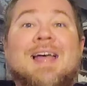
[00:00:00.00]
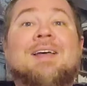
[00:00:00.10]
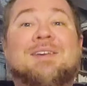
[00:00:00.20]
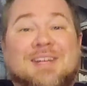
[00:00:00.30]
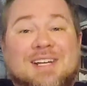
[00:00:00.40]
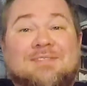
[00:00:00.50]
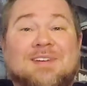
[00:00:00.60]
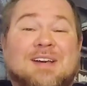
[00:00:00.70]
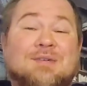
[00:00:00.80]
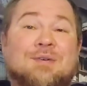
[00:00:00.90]
Good
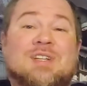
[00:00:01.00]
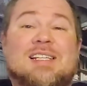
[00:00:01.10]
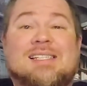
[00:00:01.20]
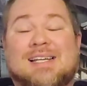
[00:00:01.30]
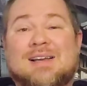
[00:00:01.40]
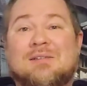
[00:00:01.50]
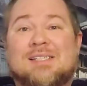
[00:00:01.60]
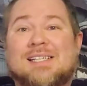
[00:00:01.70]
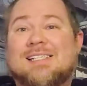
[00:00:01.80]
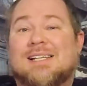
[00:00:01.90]
evening, ghoulies and
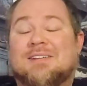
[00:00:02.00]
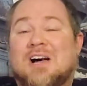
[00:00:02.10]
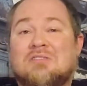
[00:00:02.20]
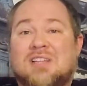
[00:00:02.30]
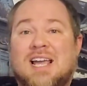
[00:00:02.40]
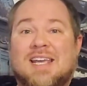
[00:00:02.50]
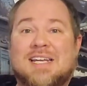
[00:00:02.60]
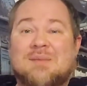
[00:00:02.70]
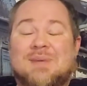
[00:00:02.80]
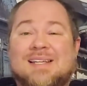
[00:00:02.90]
ghosties and
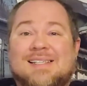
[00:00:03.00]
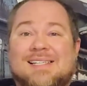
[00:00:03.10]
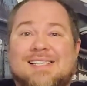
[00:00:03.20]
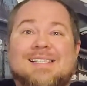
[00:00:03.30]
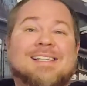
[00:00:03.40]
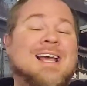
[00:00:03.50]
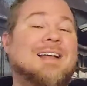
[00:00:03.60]
long-leggedy beasties.